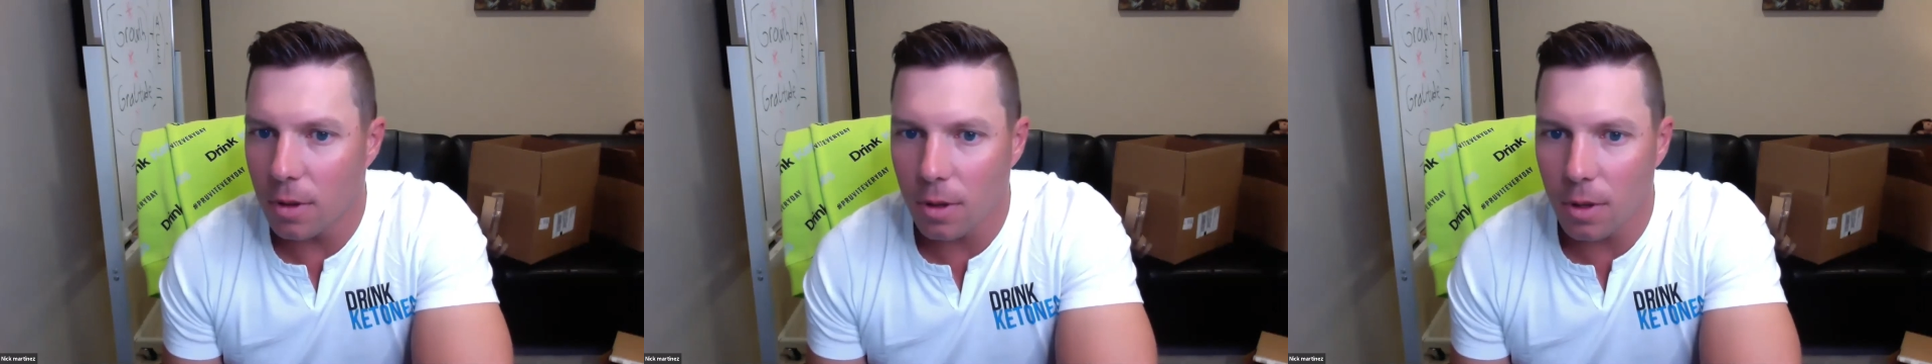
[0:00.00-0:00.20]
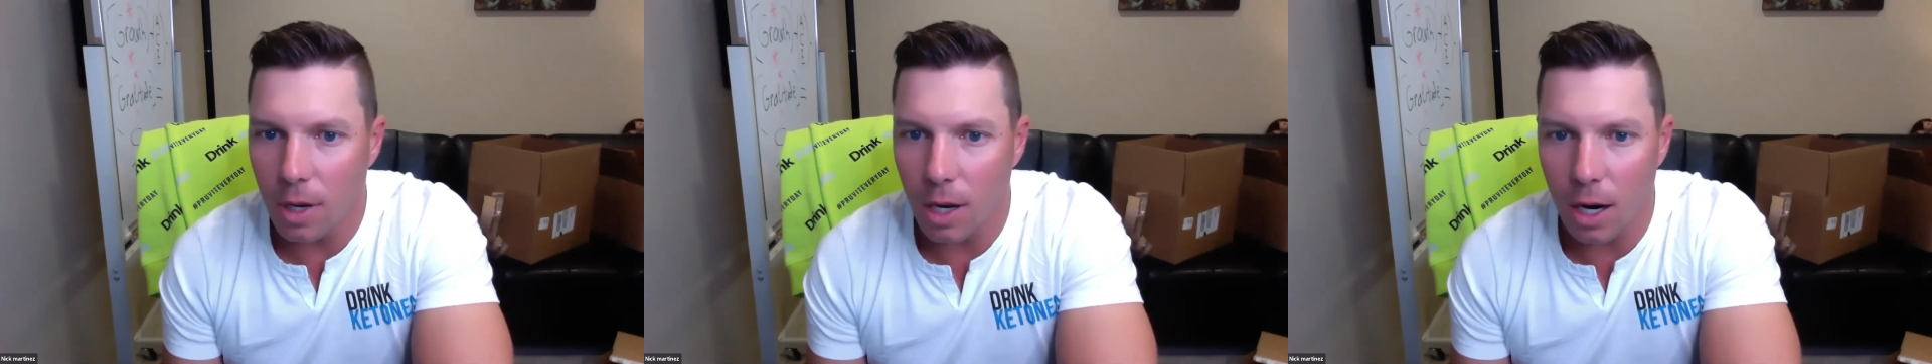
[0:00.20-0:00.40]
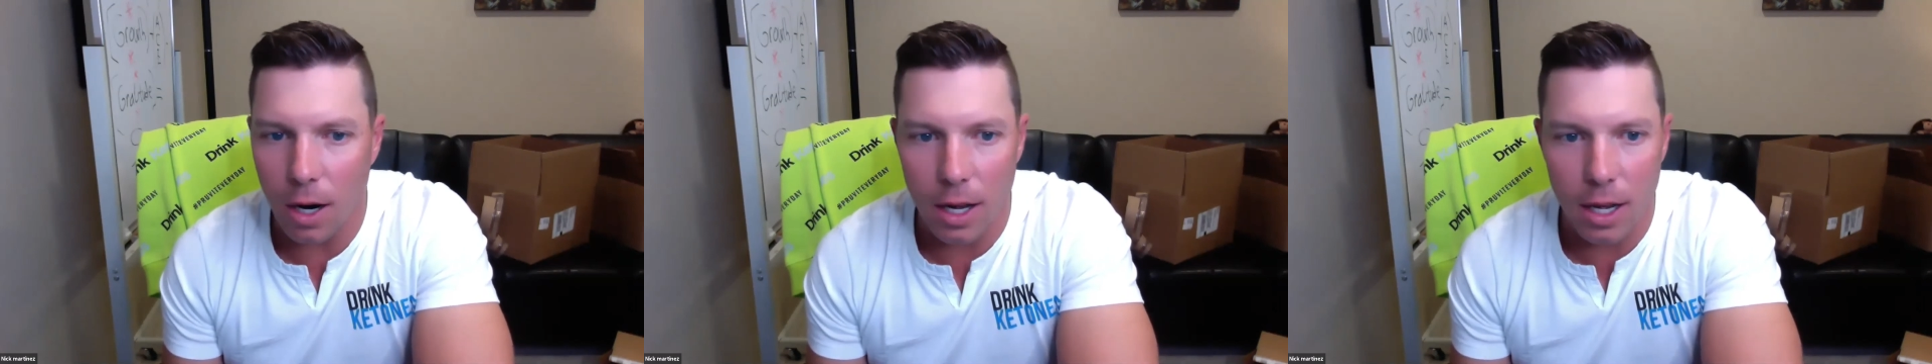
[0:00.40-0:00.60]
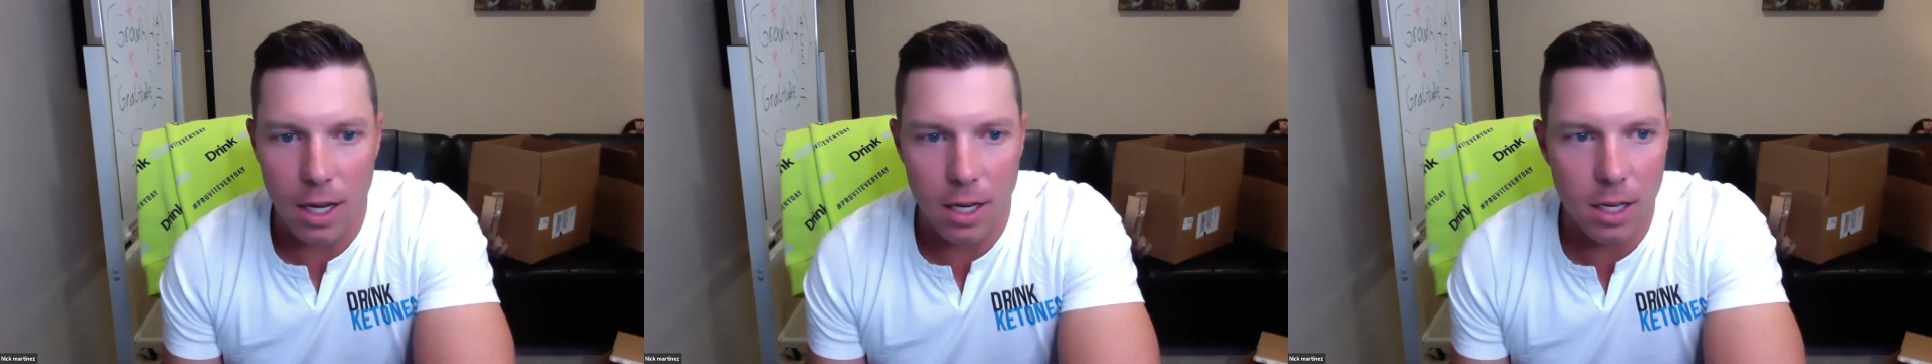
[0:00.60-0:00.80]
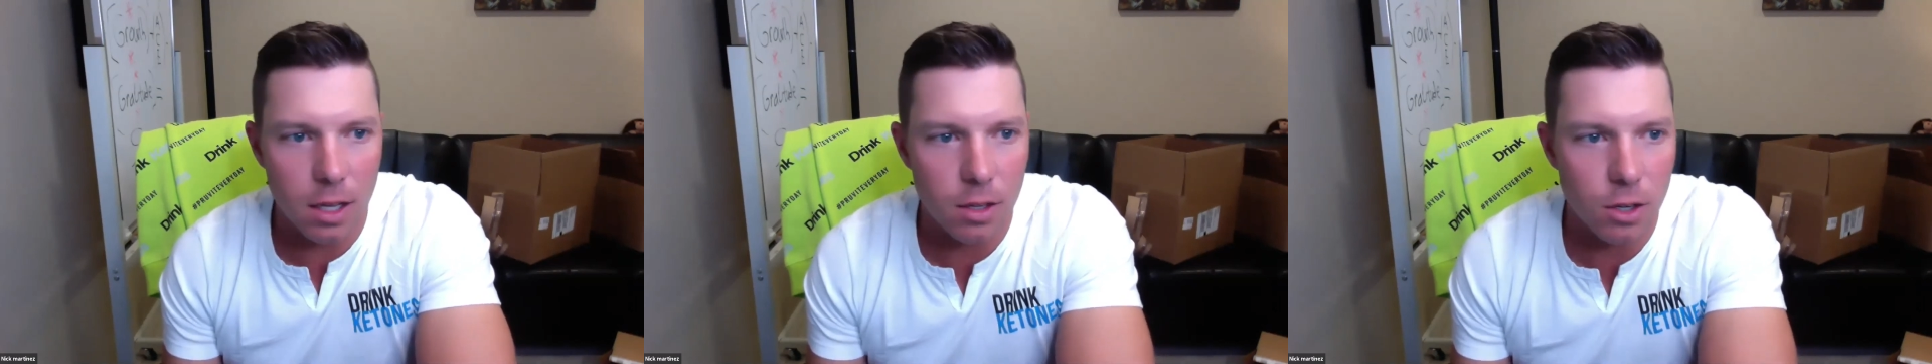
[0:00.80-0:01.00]
All right,
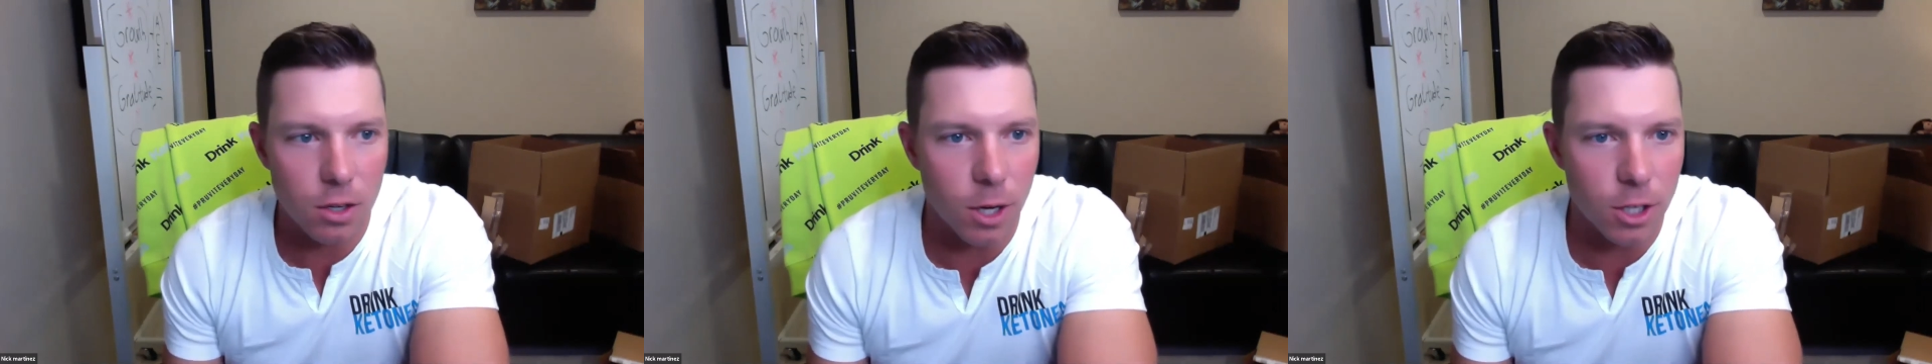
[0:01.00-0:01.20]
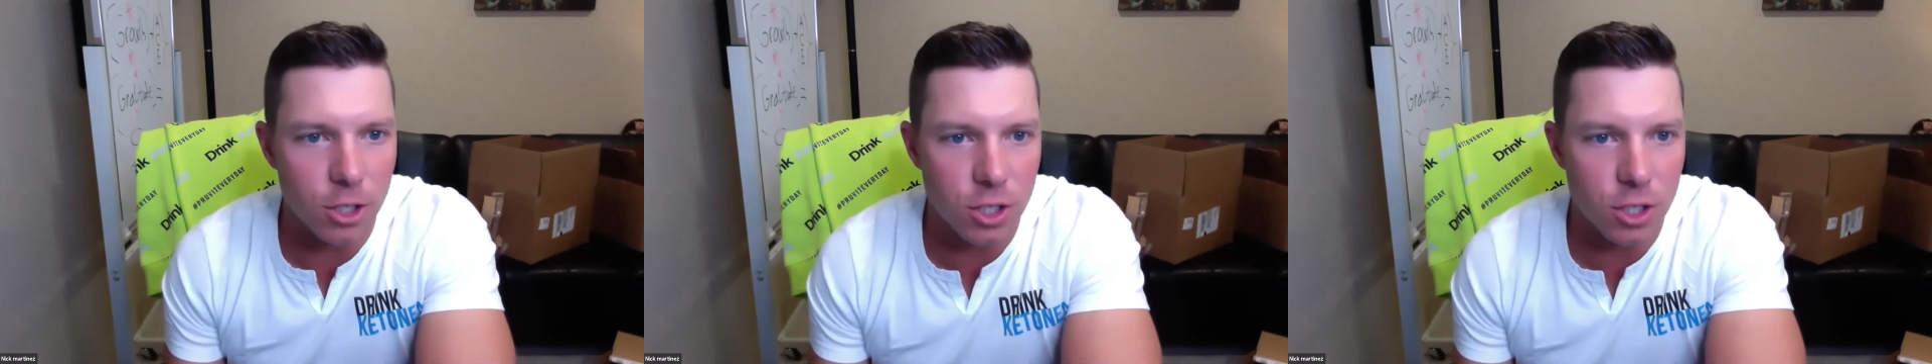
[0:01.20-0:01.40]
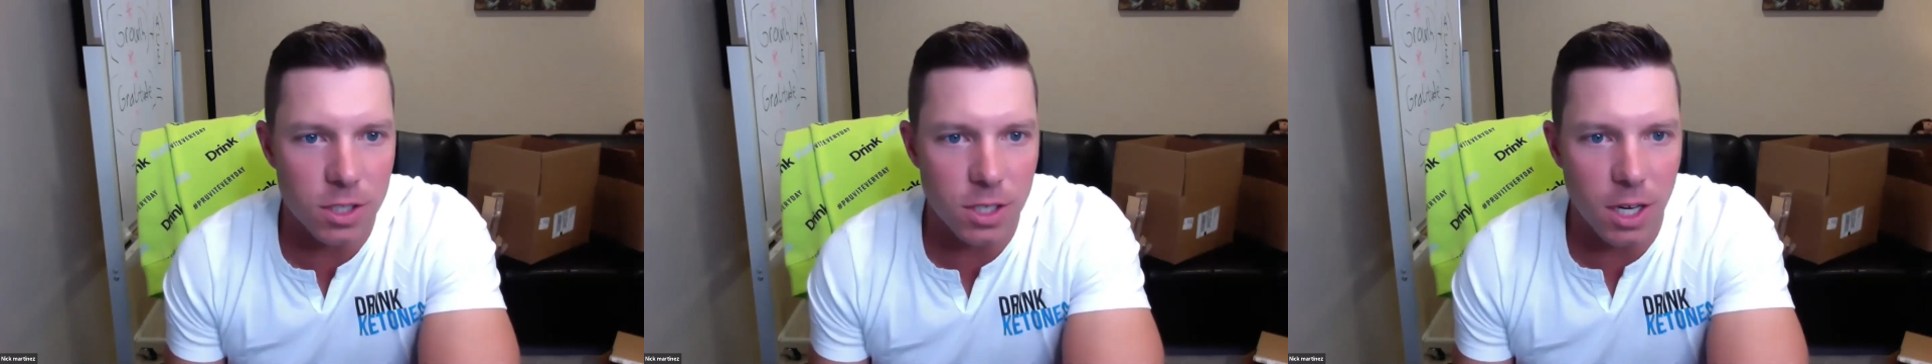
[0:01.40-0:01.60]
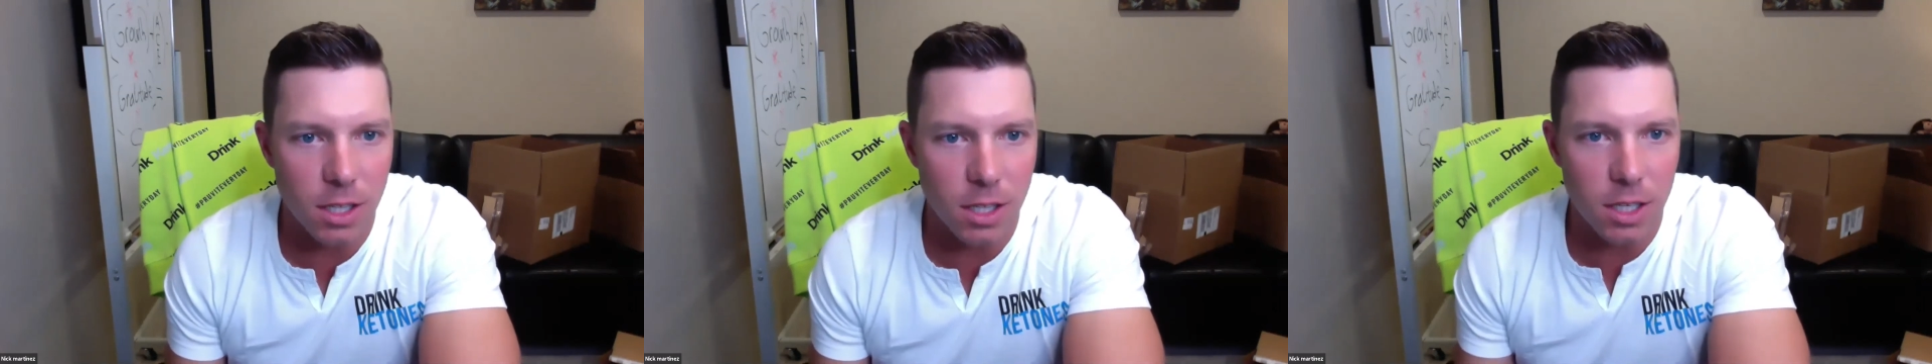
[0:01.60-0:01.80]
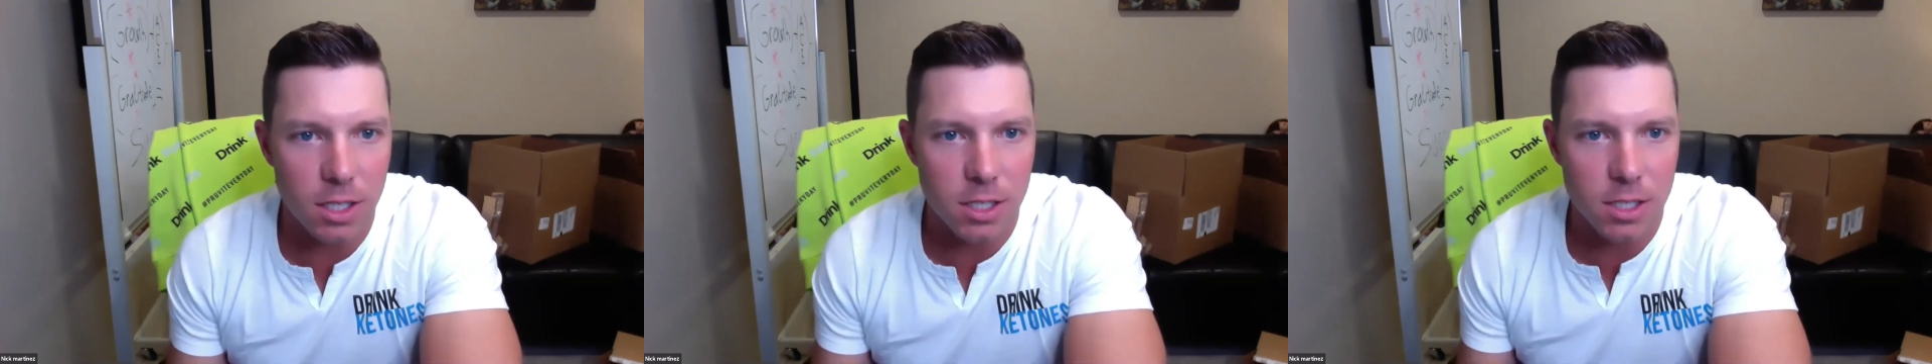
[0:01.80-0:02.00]
any other questions on
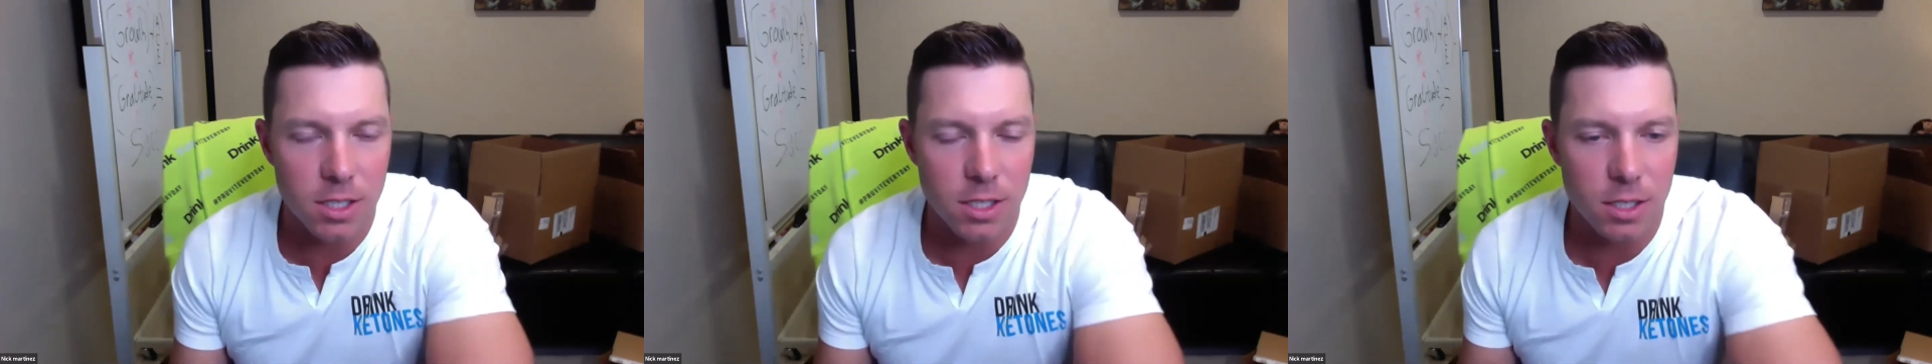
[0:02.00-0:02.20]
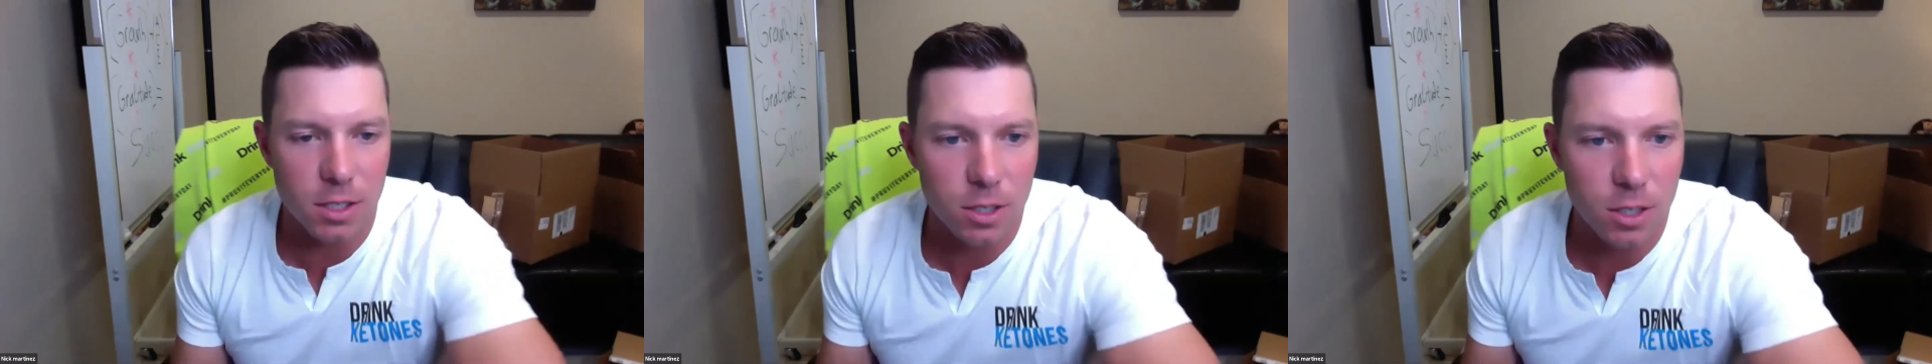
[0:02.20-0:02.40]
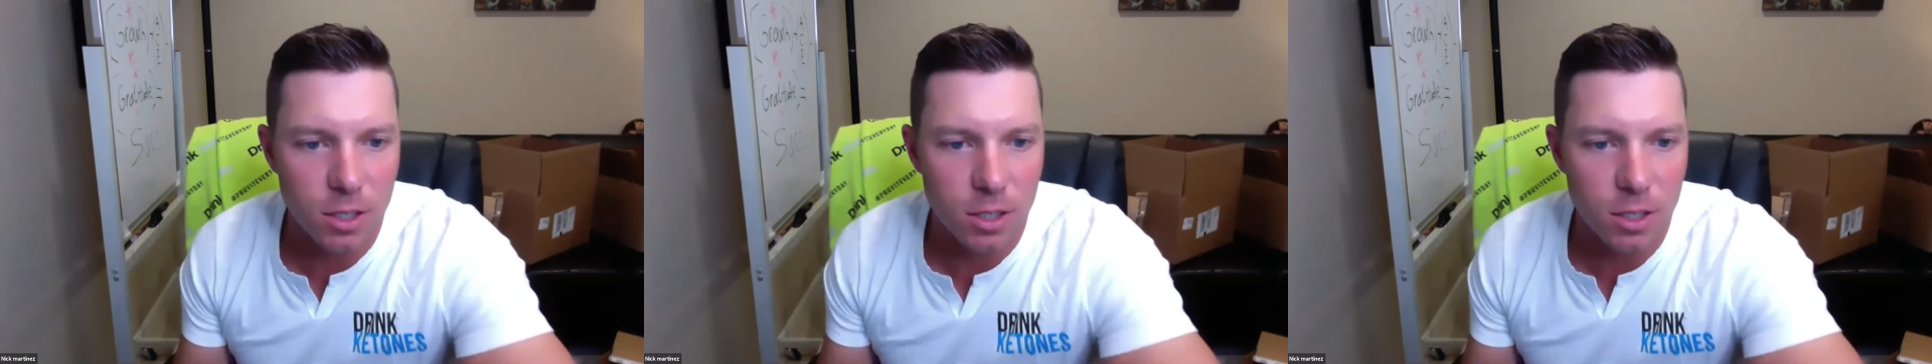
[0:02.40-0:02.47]
this?